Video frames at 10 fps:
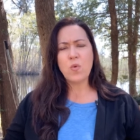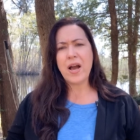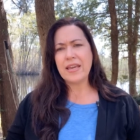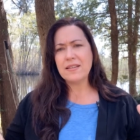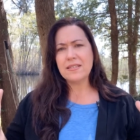
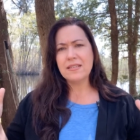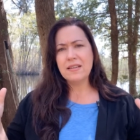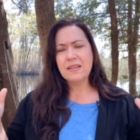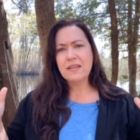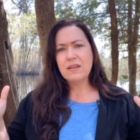white
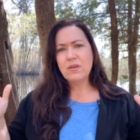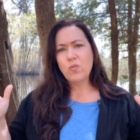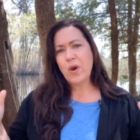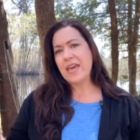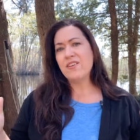
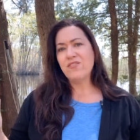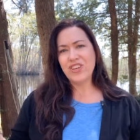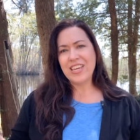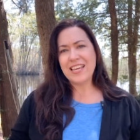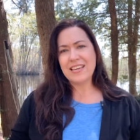way of
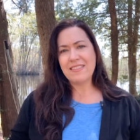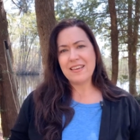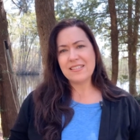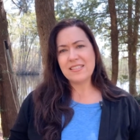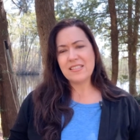looking at
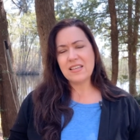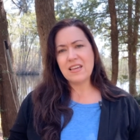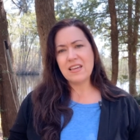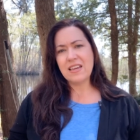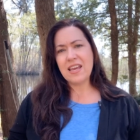this.
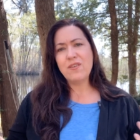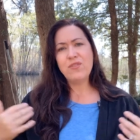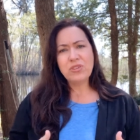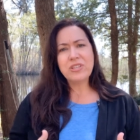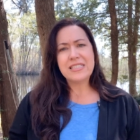And if
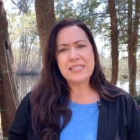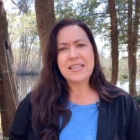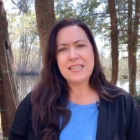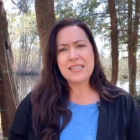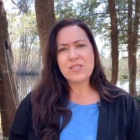you're
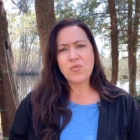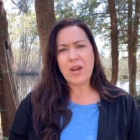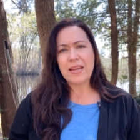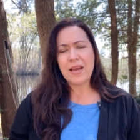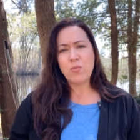listening to this
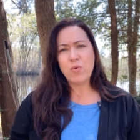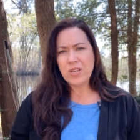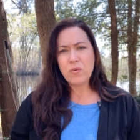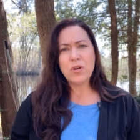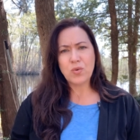right now,
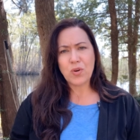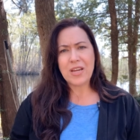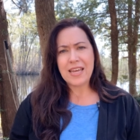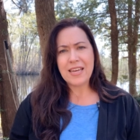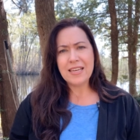wouldn't you
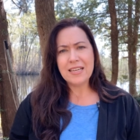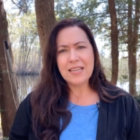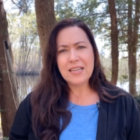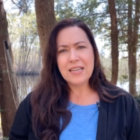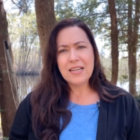agree?
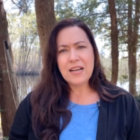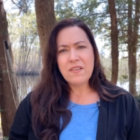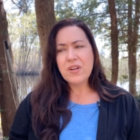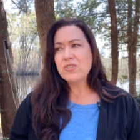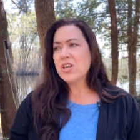
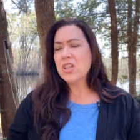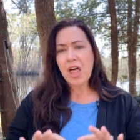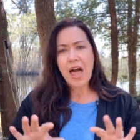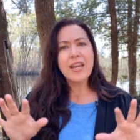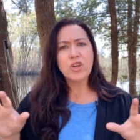There's a
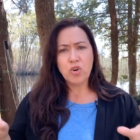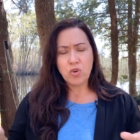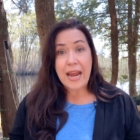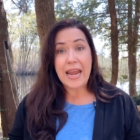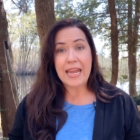lot of
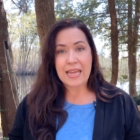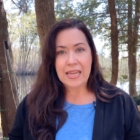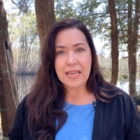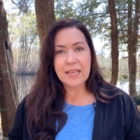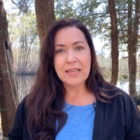
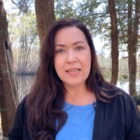gray.